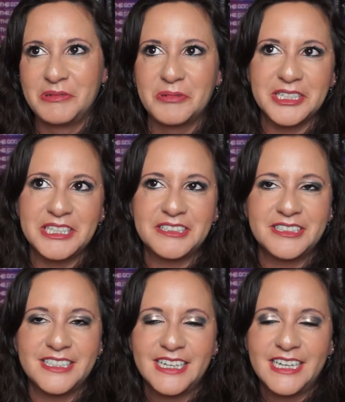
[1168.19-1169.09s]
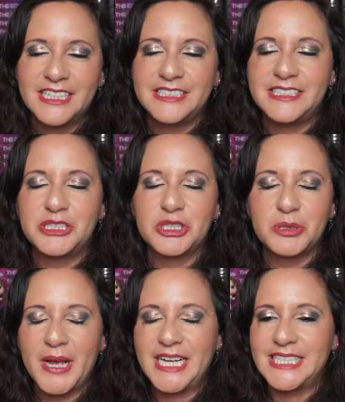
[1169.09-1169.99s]
working on
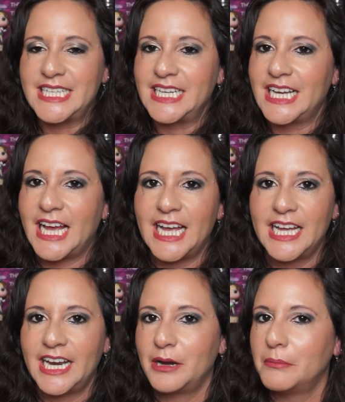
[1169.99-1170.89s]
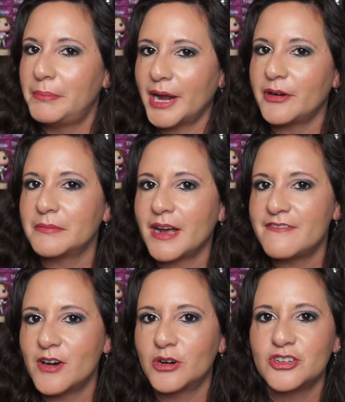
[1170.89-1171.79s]
digital painting and bettering
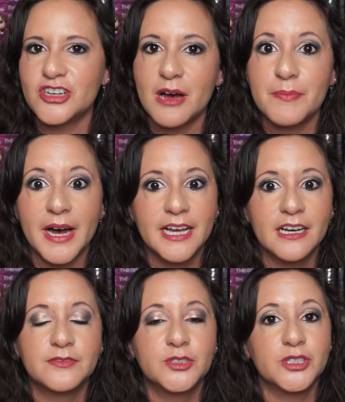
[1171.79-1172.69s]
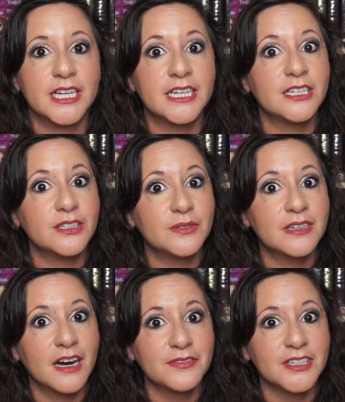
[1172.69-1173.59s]
my Photoshop, I have created a new
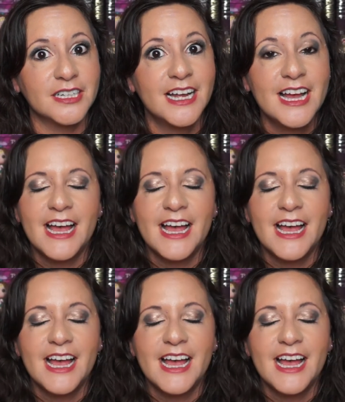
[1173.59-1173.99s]
cover.